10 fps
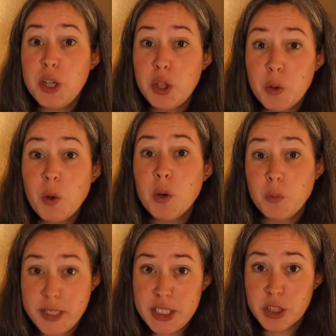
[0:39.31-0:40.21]
your
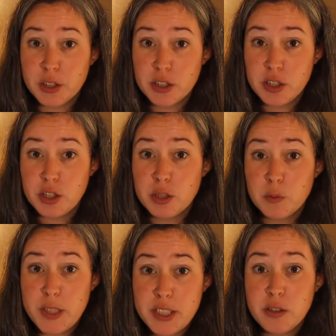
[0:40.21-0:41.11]
research.
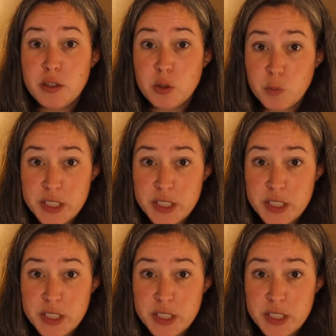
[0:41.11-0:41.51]
Research,